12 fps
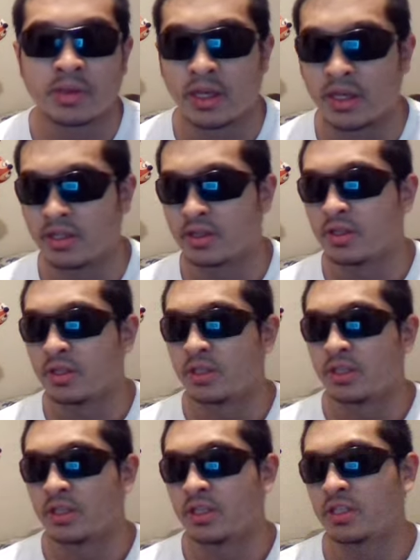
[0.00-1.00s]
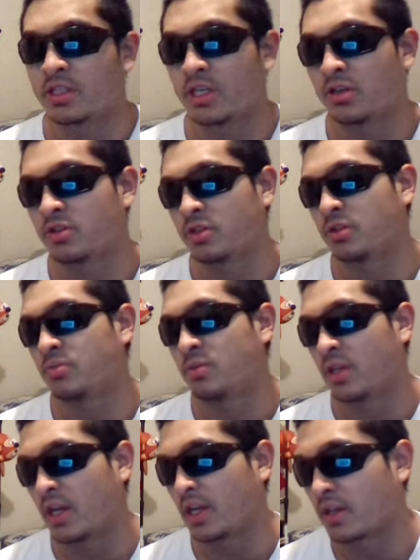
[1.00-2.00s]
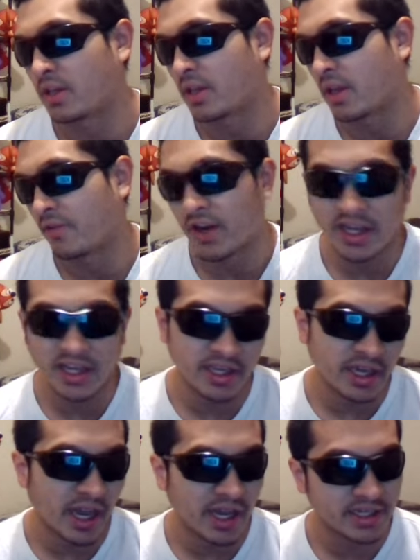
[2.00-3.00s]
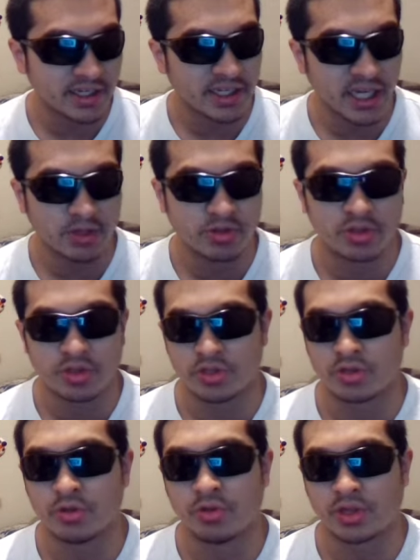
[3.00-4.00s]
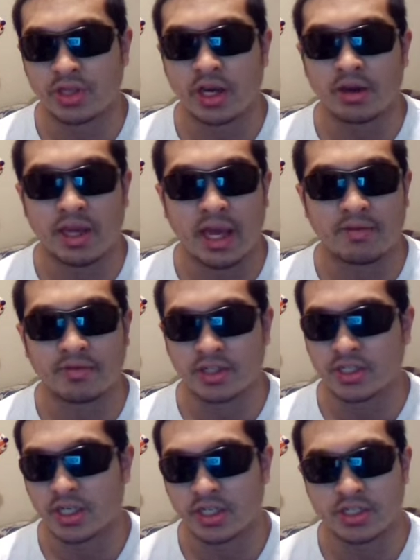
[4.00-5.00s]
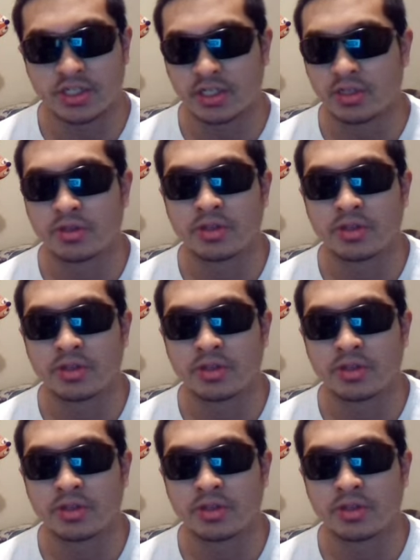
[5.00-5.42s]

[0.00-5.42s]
And he tells him, like, if I could capture this jewel without having to touch it.